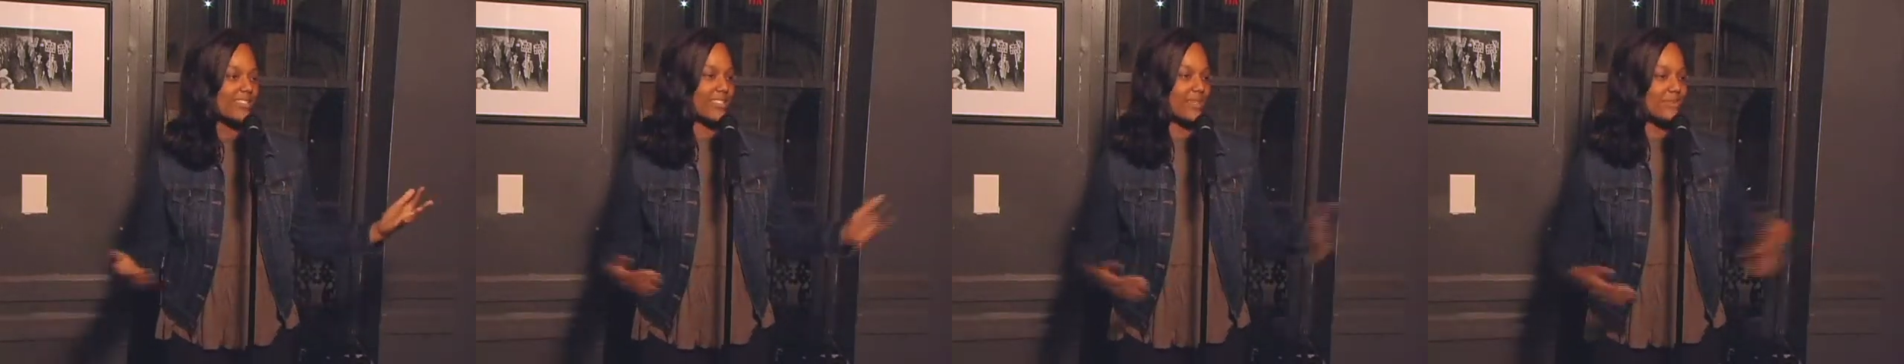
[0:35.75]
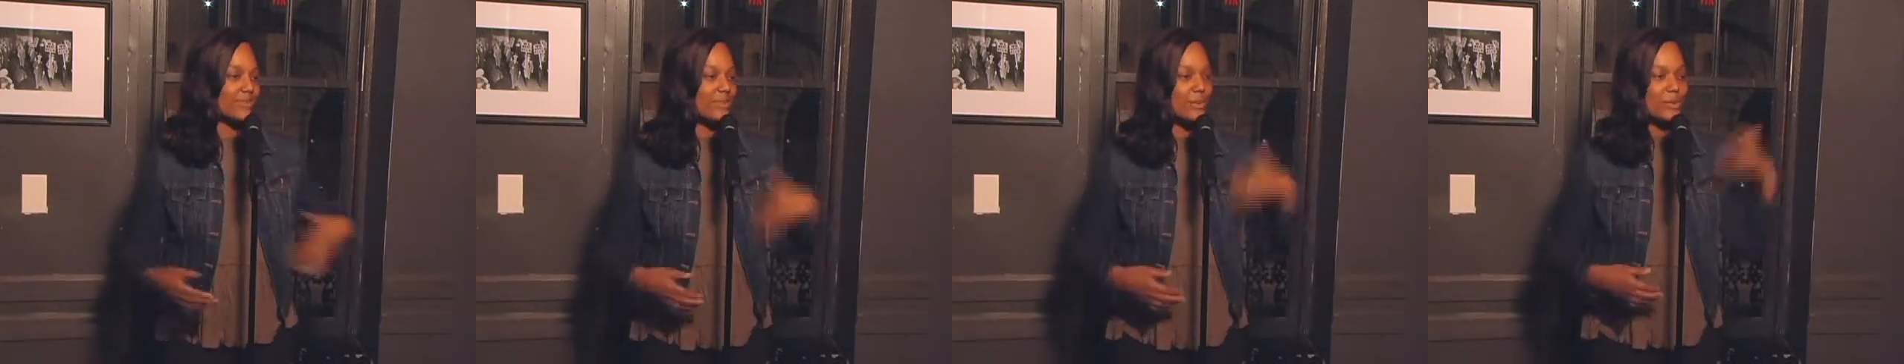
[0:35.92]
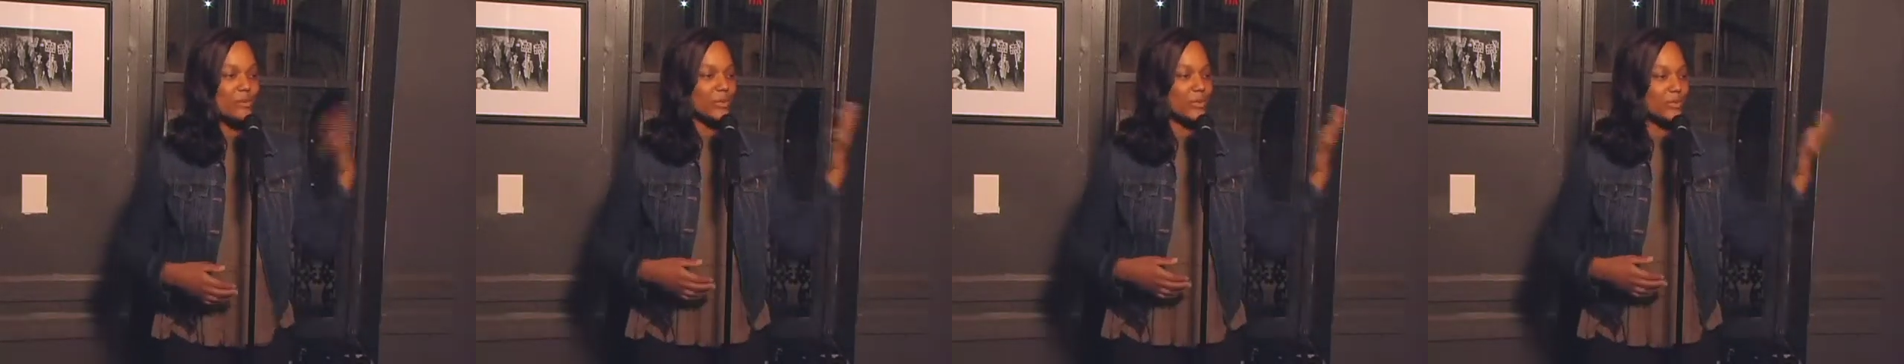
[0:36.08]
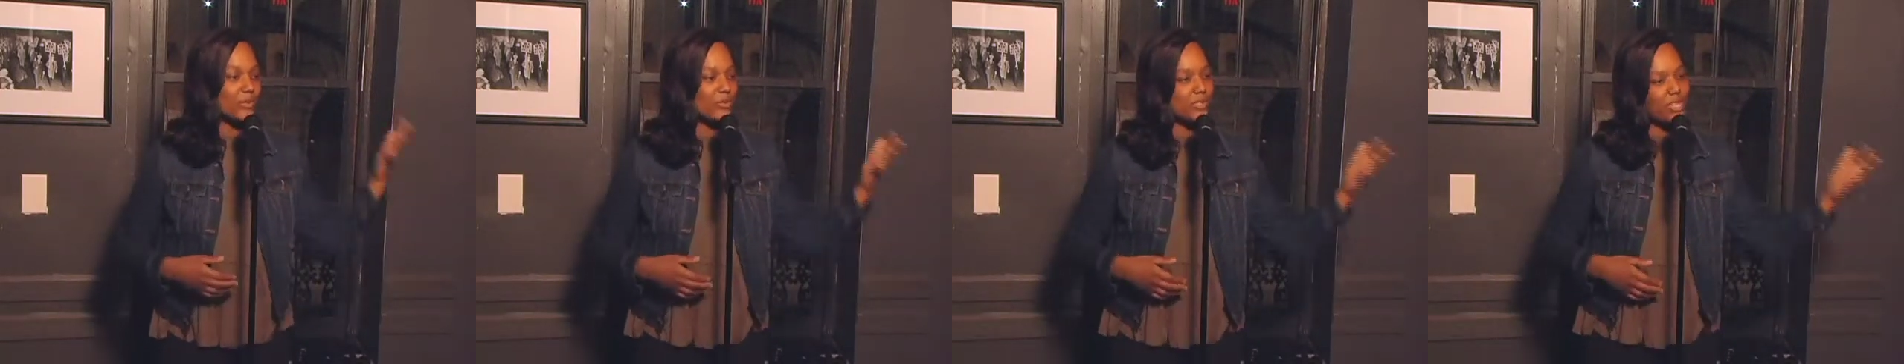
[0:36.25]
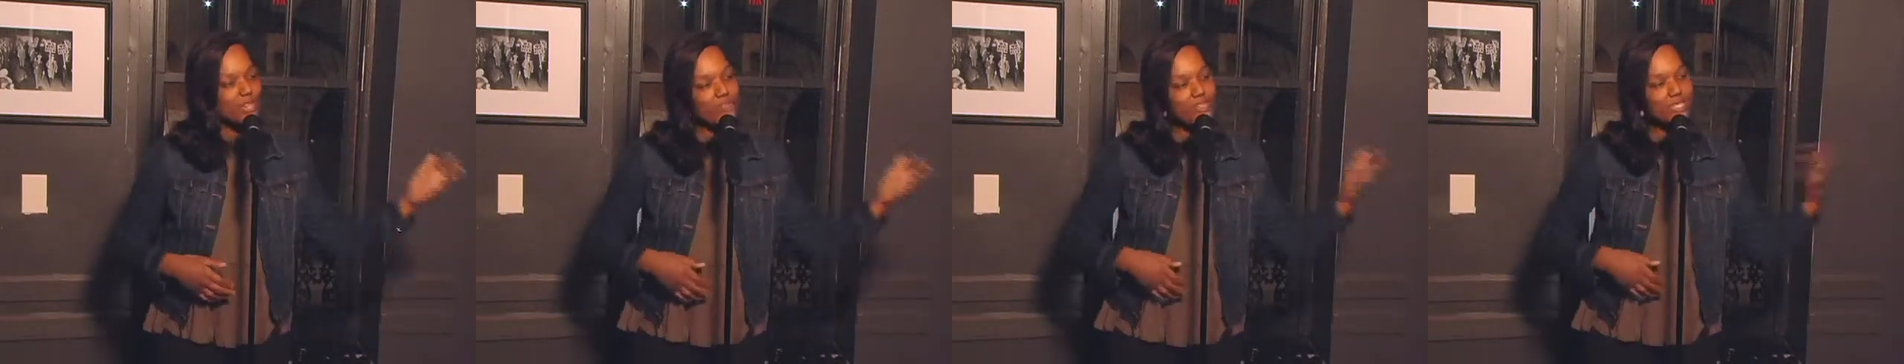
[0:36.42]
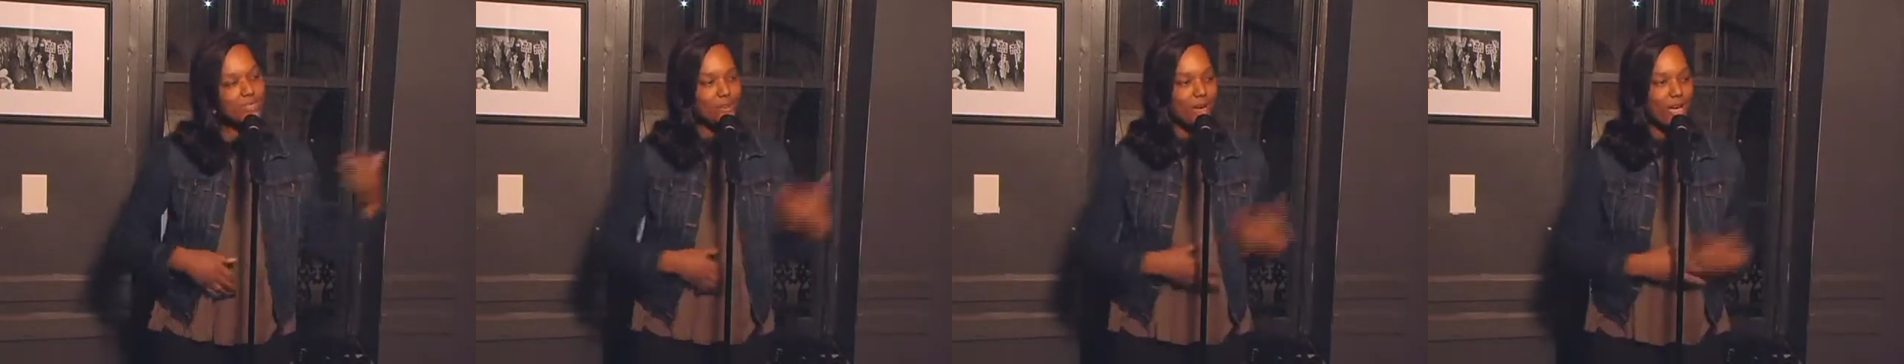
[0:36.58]
Some people do
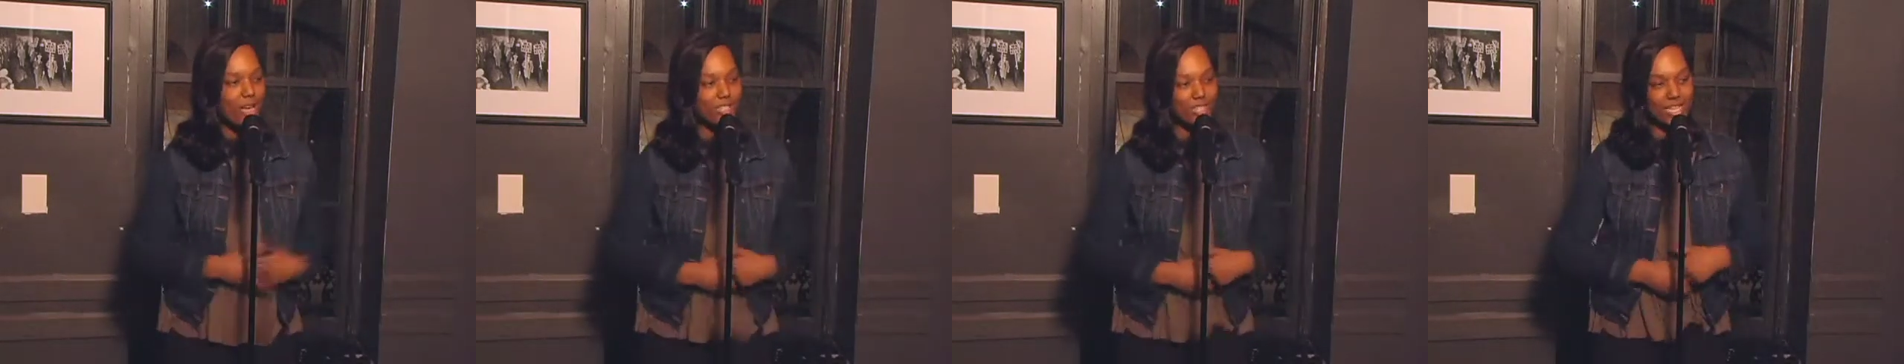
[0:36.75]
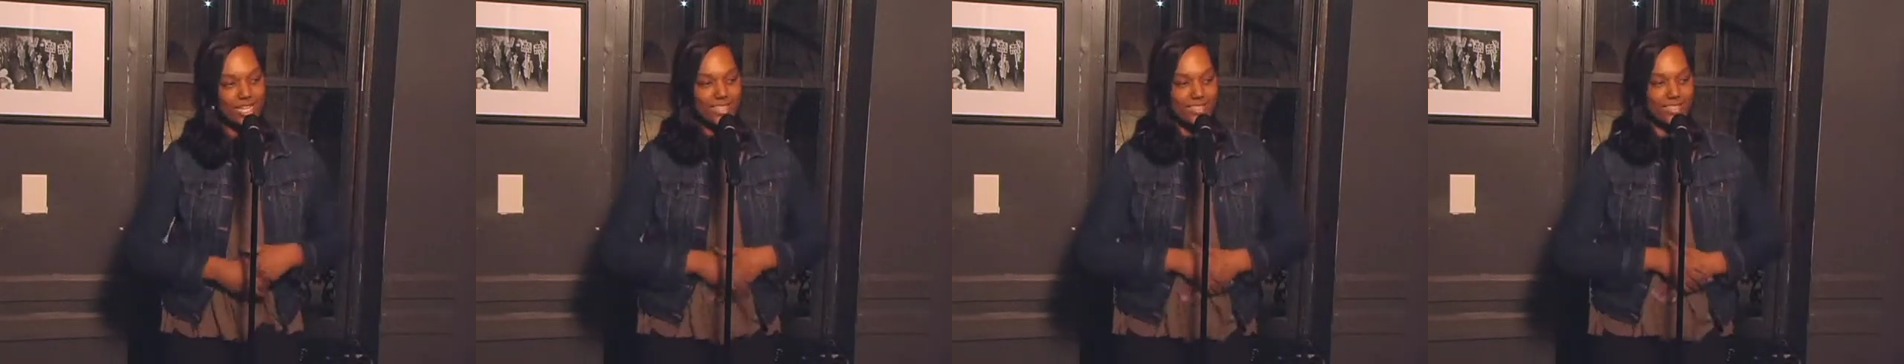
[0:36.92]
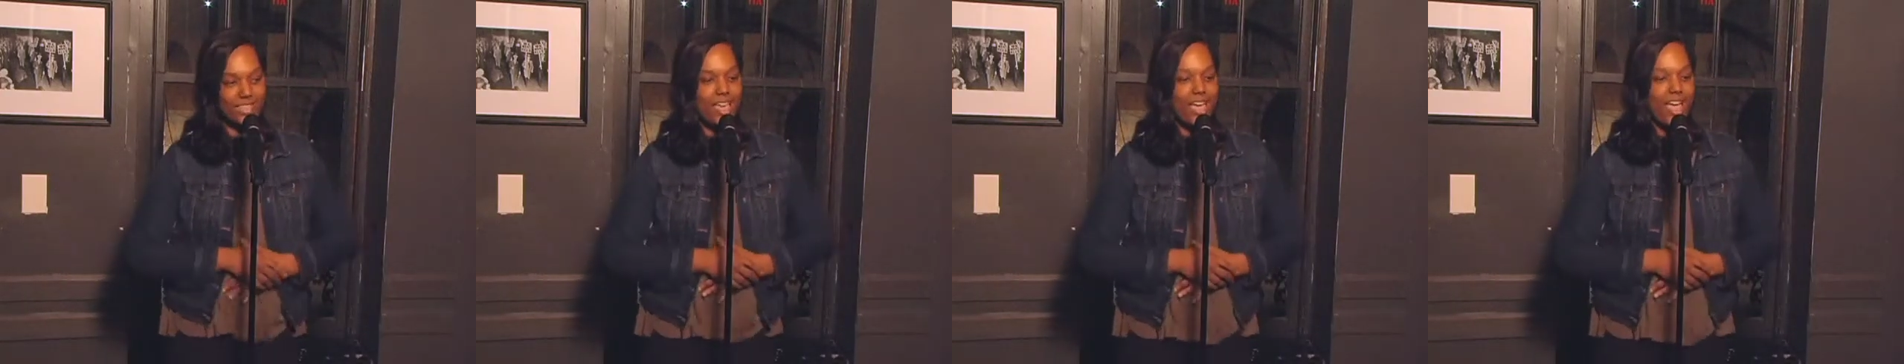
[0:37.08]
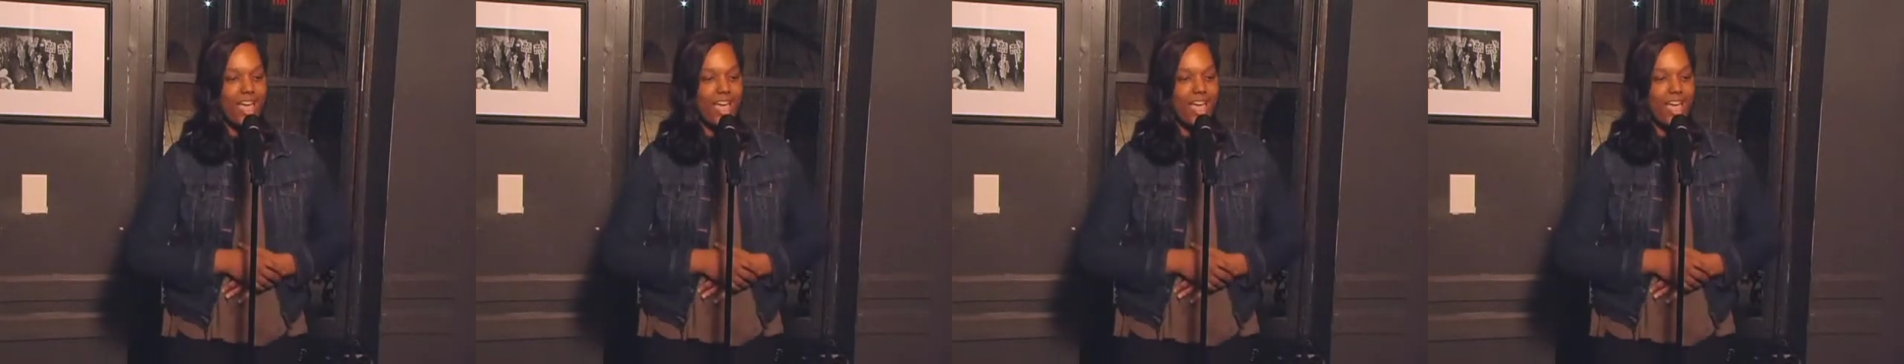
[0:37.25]
service projects.